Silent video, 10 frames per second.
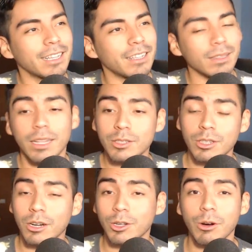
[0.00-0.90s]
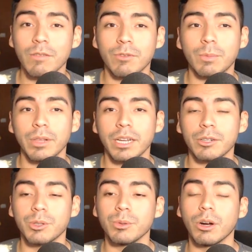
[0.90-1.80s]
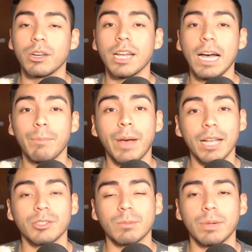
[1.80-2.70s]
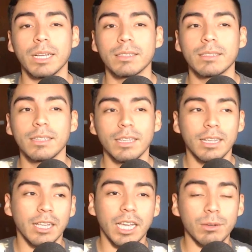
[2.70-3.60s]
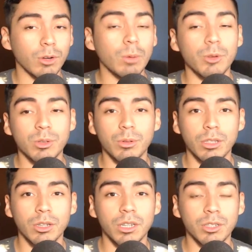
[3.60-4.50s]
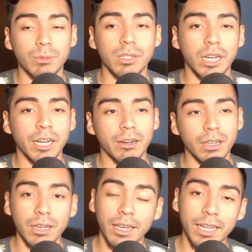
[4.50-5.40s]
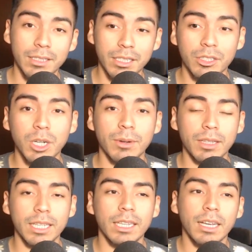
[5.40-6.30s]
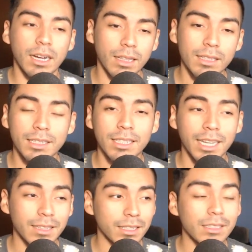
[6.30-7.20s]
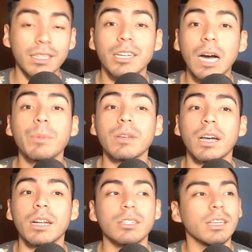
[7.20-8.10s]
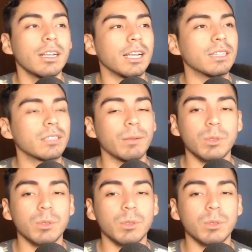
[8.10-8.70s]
let's start going for players who are not past their best and almost looking to retire in a nice easygoing league. Let's kick this league up a notch and